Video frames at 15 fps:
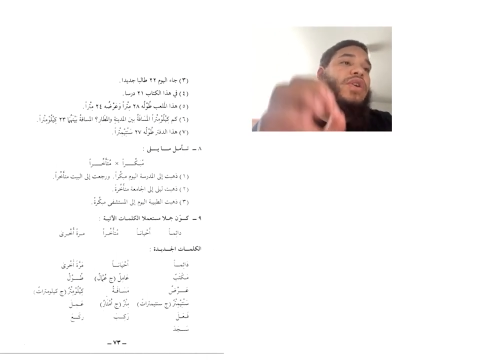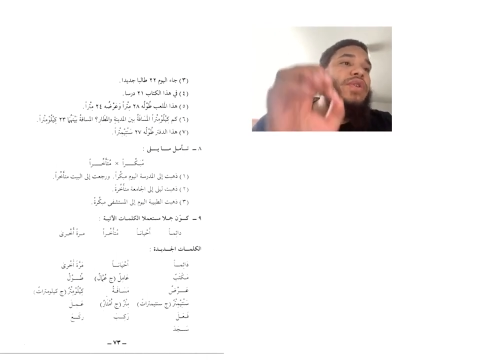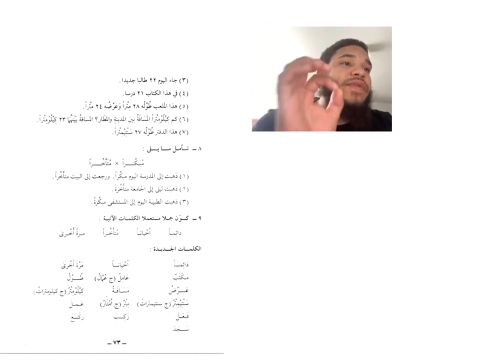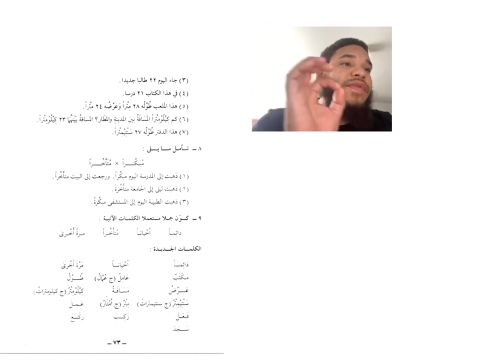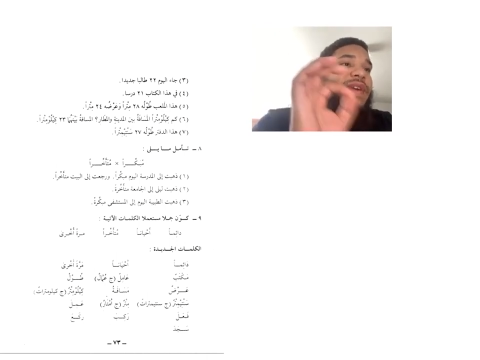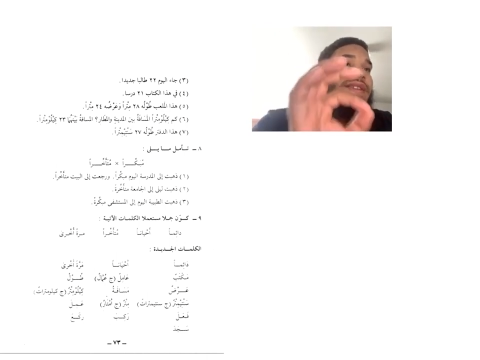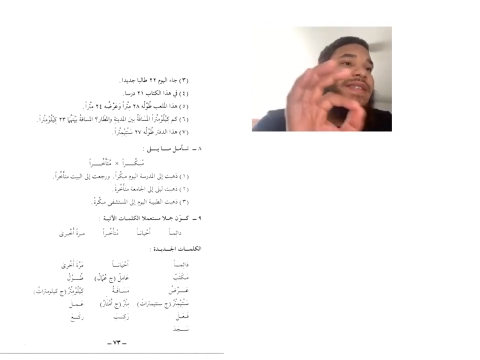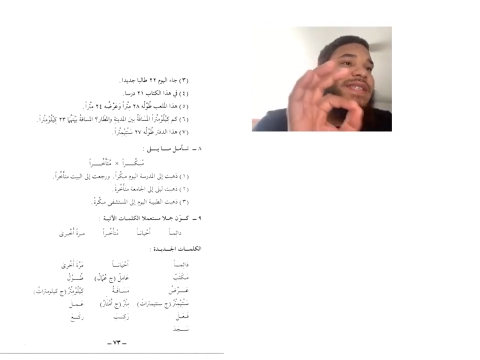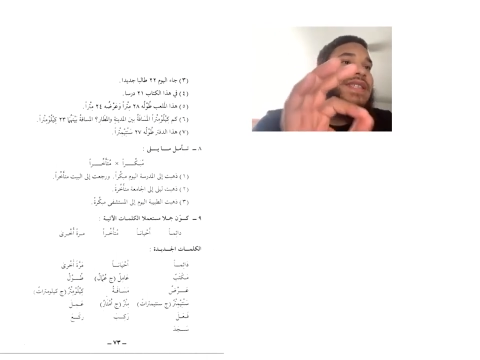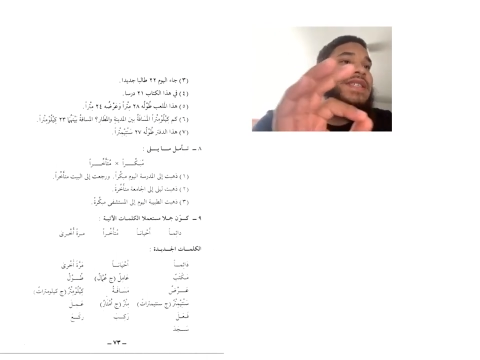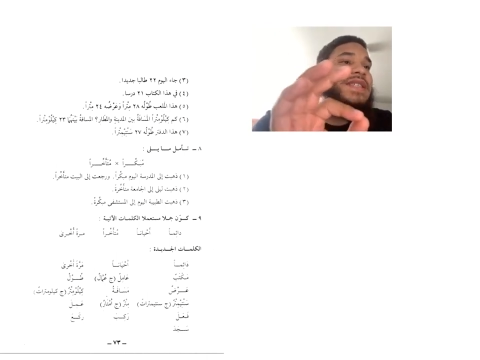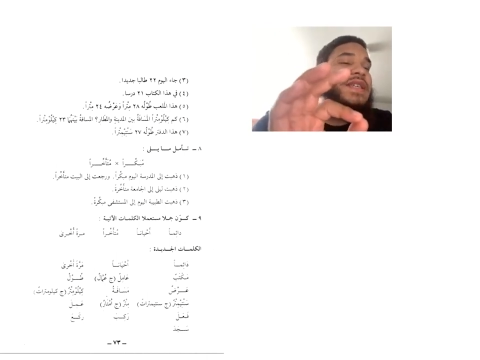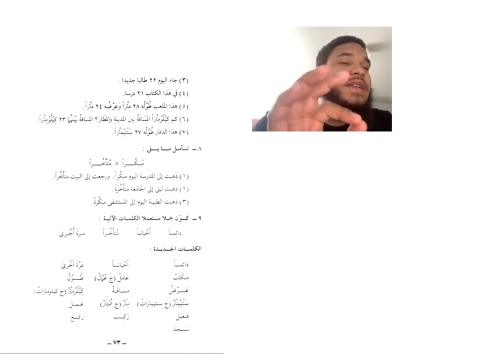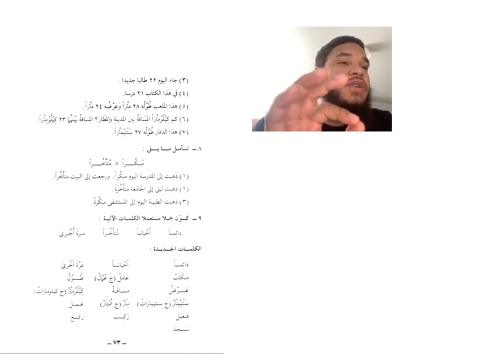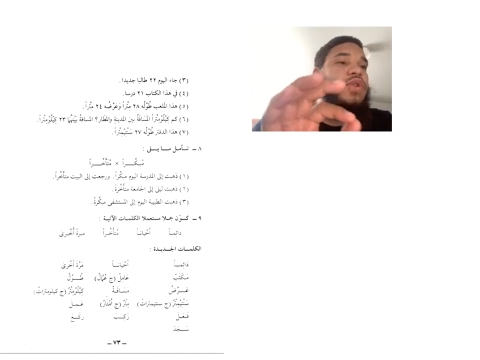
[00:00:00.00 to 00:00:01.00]

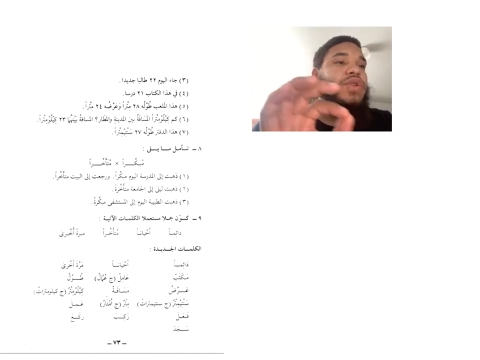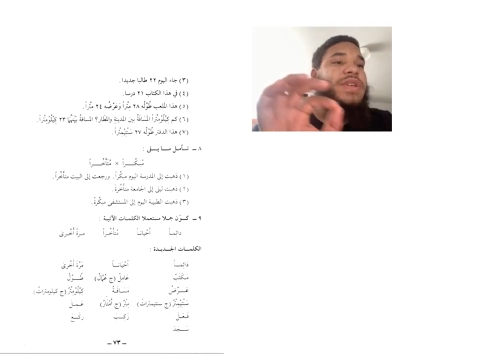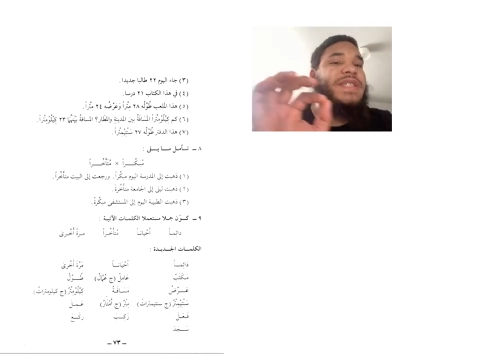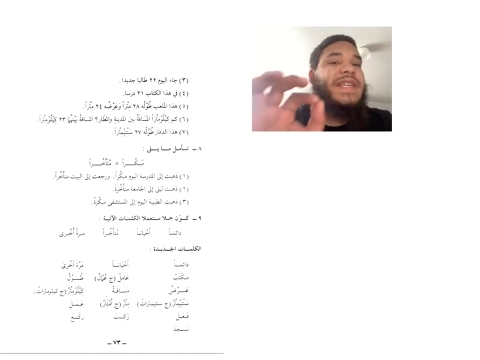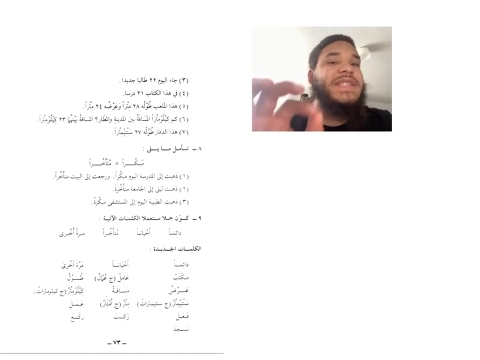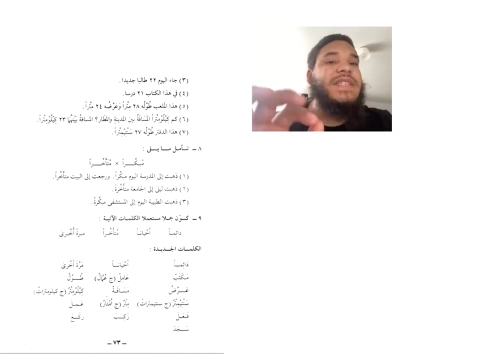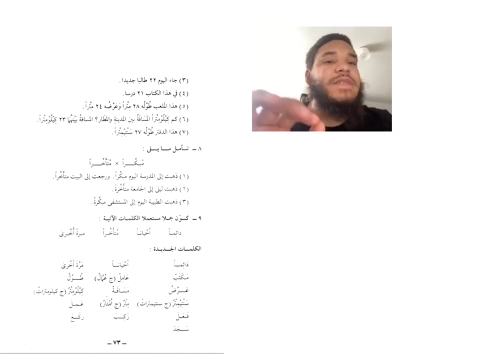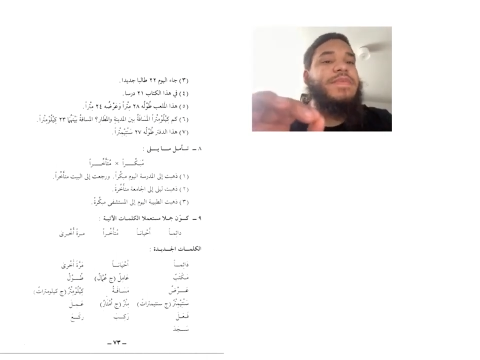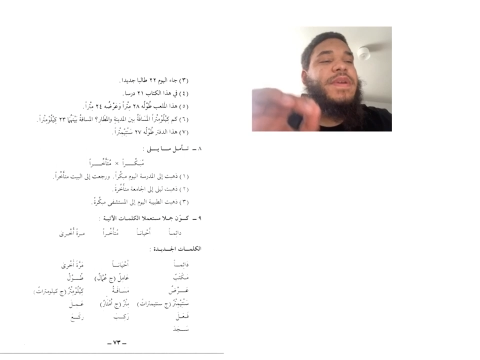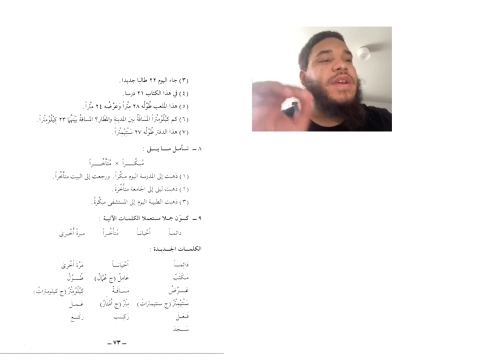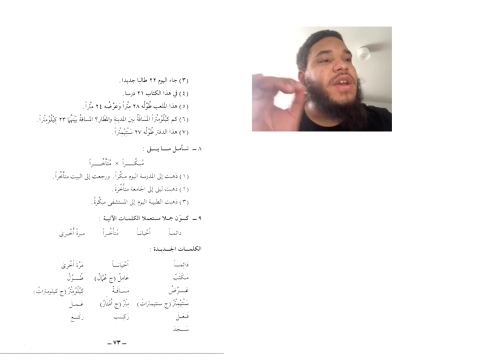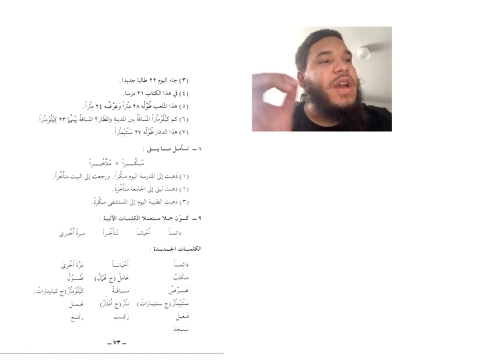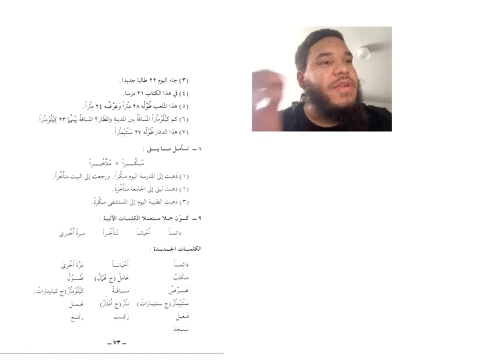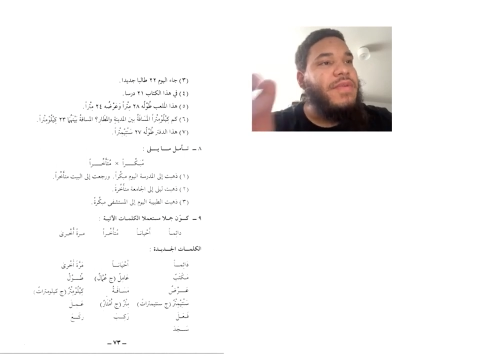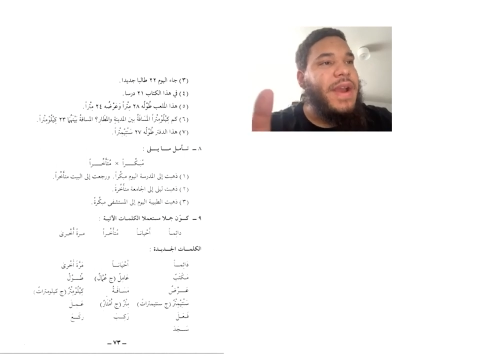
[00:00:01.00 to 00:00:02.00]
authenticity or the sentence
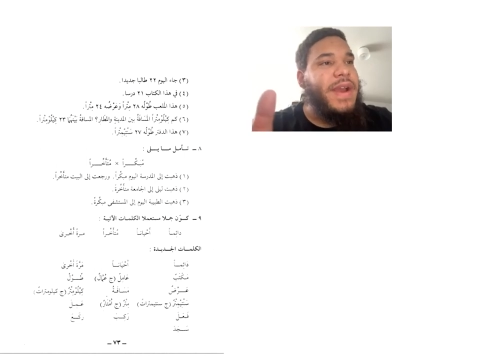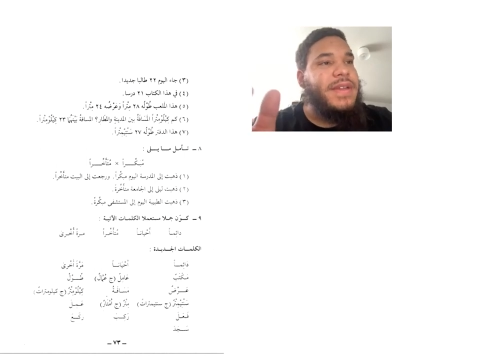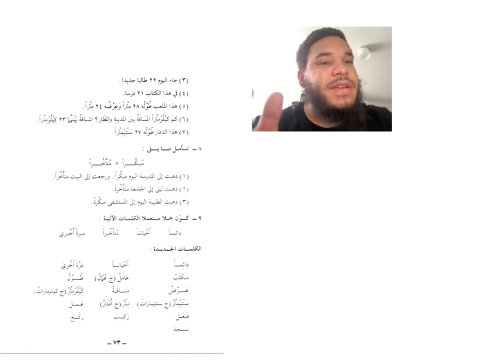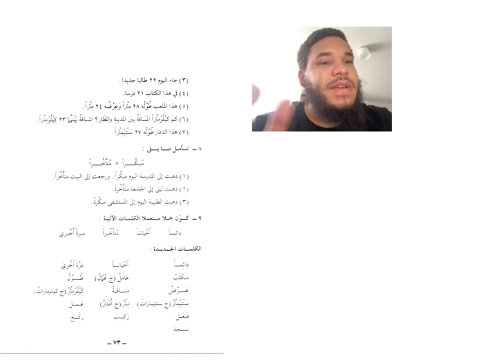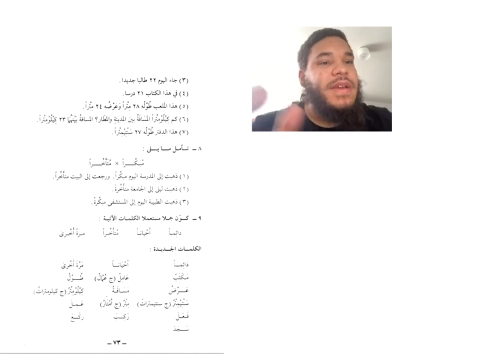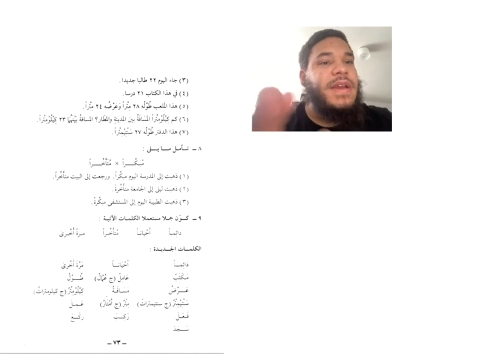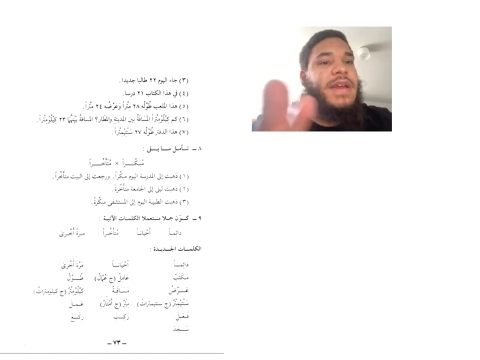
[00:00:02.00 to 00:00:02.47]
being correct.